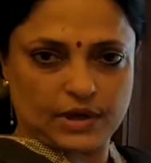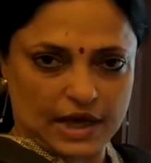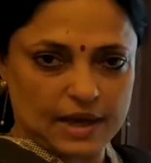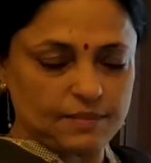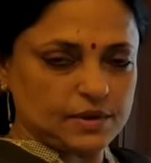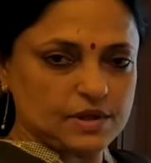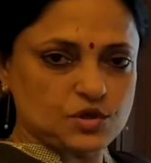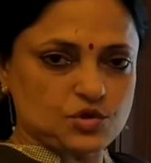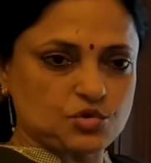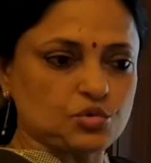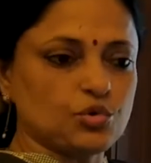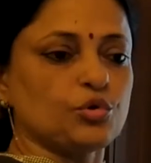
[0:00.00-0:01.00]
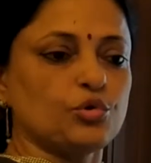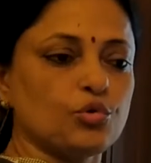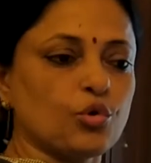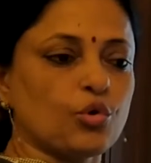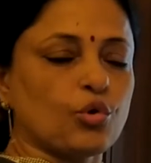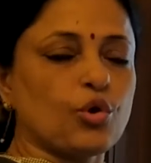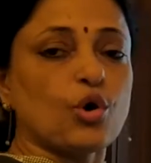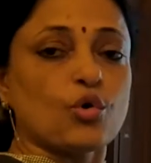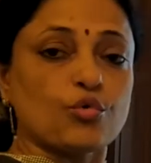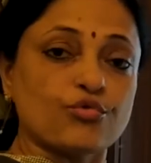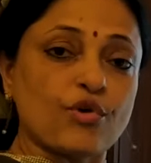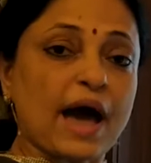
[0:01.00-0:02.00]
aim is to know
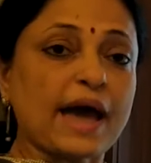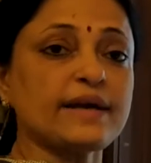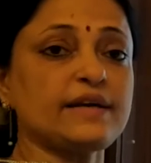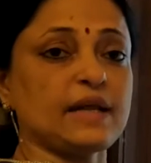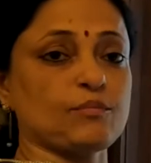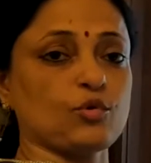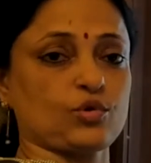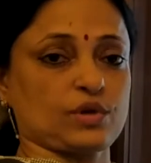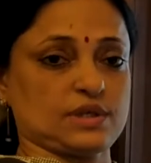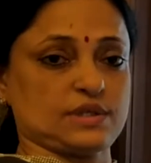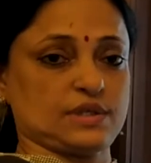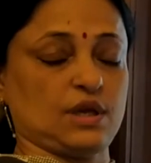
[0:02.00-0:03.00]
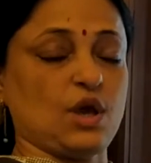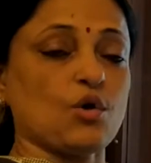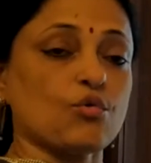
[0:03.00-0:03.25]
why democracy.